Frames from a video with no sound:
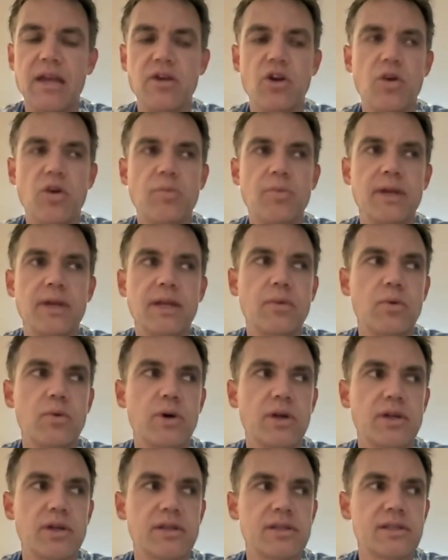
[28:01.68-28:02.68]
nobody
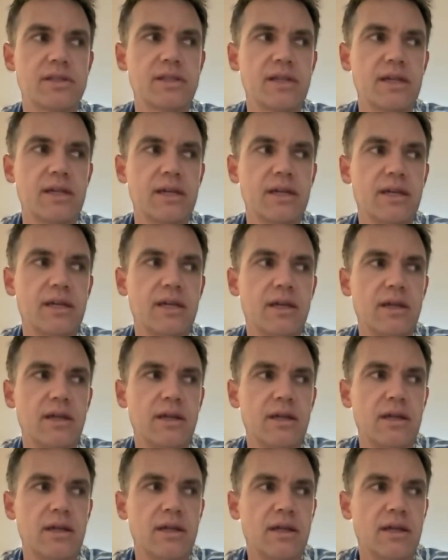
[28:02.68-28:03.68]
was
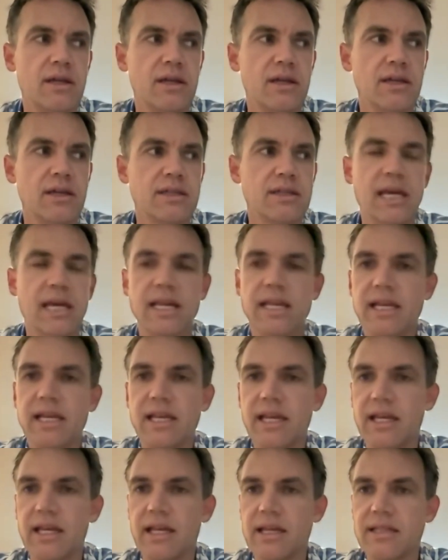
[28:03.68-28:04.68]
taking
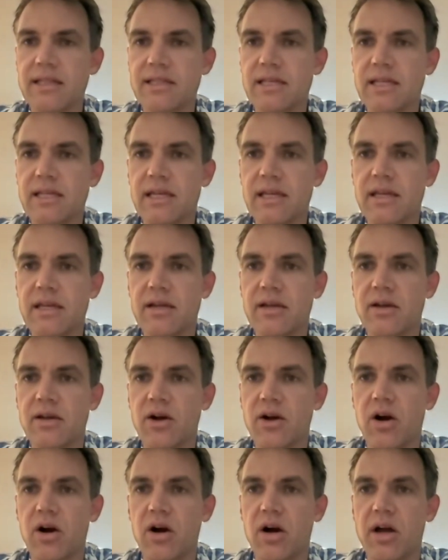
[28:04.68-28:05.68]
it easy
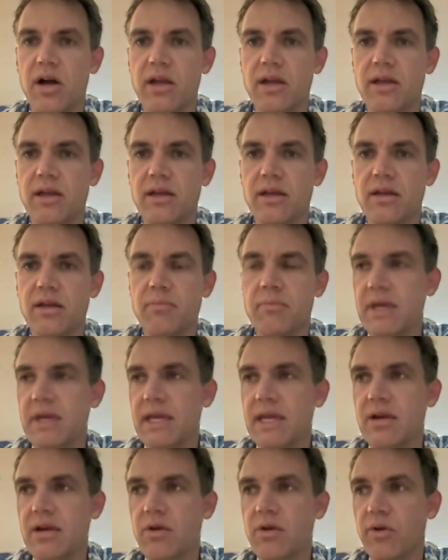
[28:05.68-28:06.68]
on
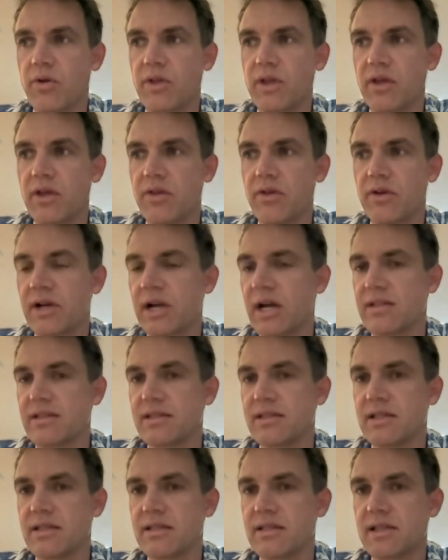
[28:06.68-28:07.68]
me or the other
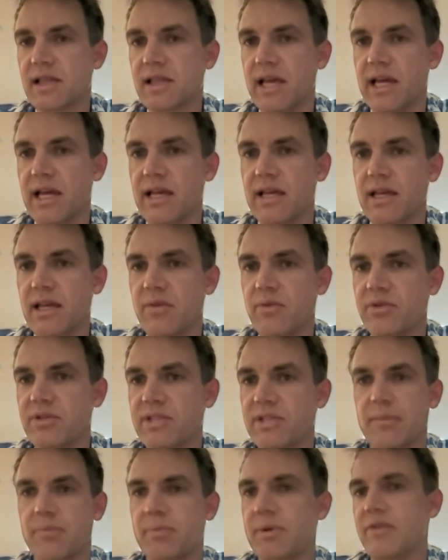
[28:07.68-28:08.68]
cousins. Like it was
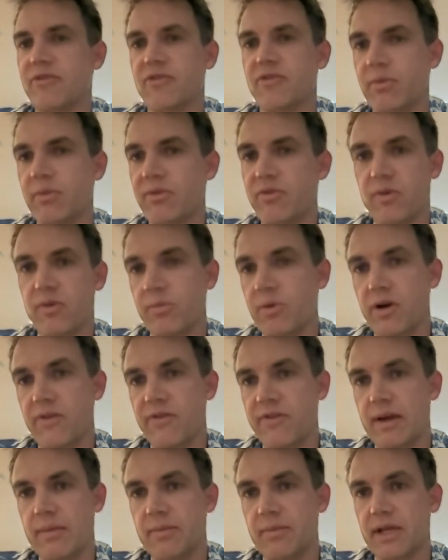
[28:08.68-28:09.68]
like being from a football
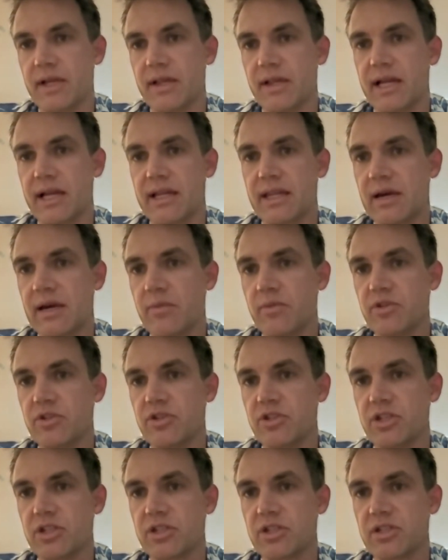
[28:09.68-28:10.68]
family. Like that was
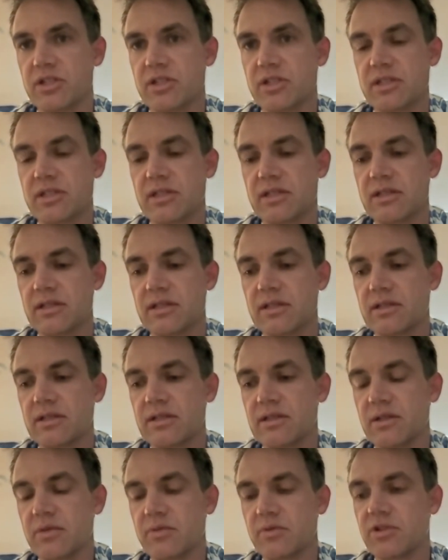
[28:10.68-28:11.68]
just
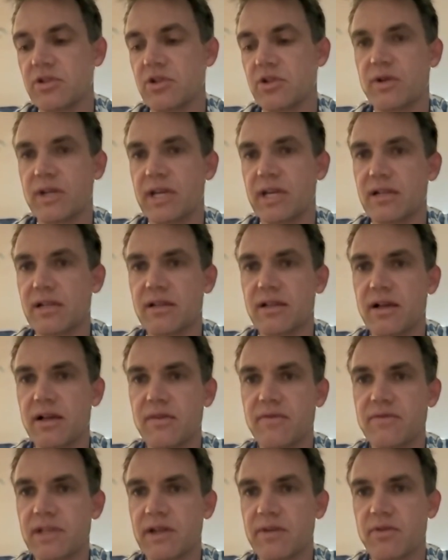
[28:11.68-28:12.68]
there was no kid
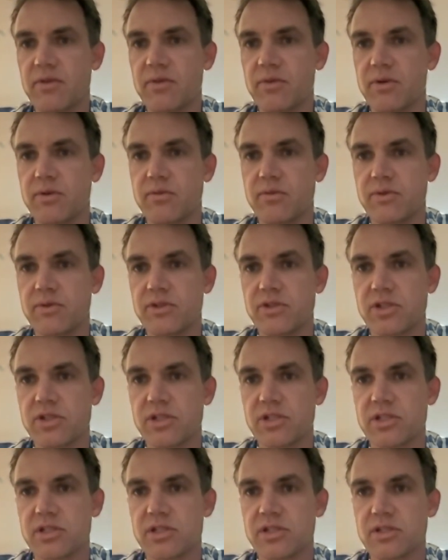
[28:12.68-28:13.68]
gloves. Everyone was
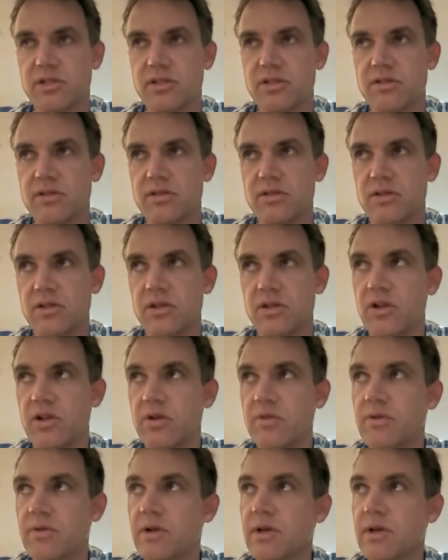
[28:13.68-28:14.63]
just, you know.